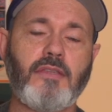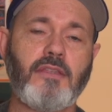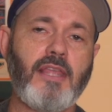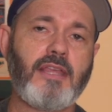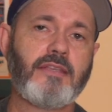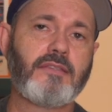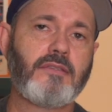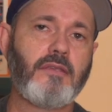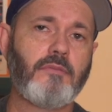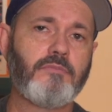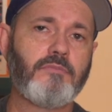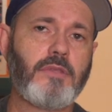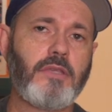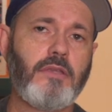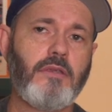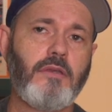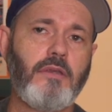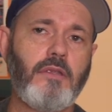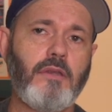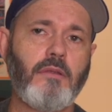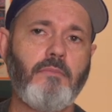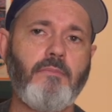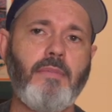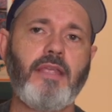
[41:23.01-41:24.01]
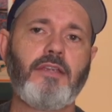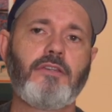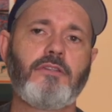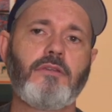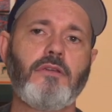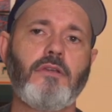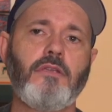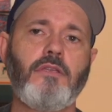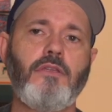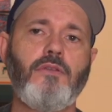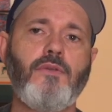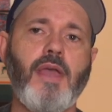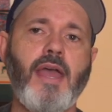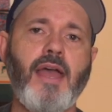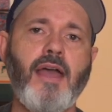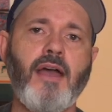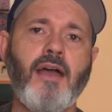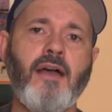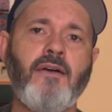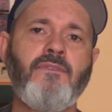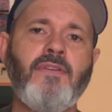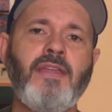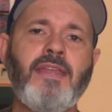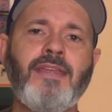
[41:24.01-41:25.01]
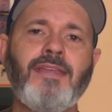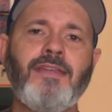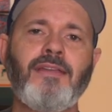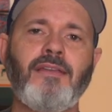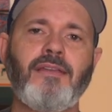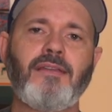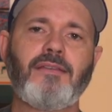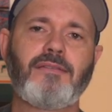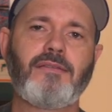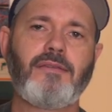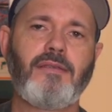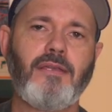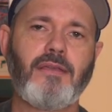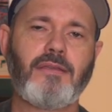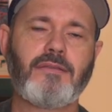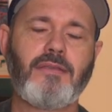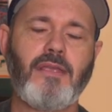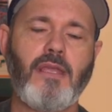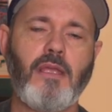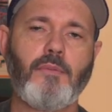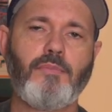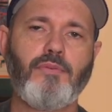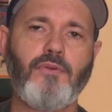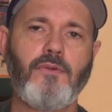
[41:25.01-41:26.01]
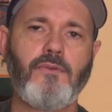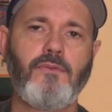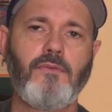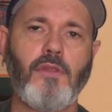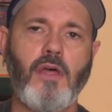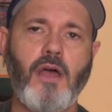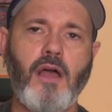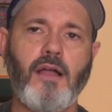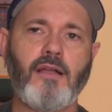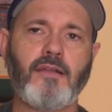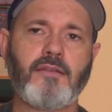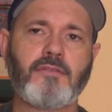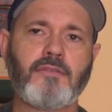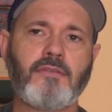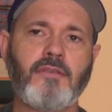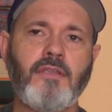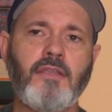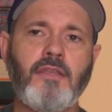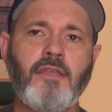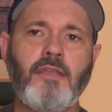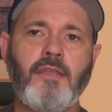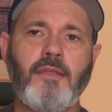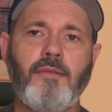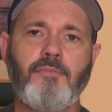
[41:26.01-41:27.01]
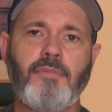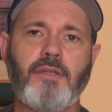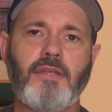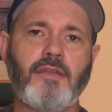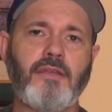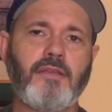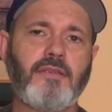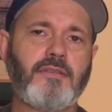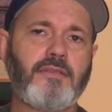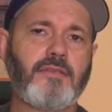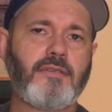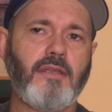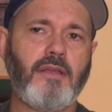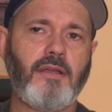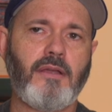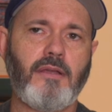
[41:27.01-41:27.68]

And that's something you need to make sure you have, is TSA approved locks, because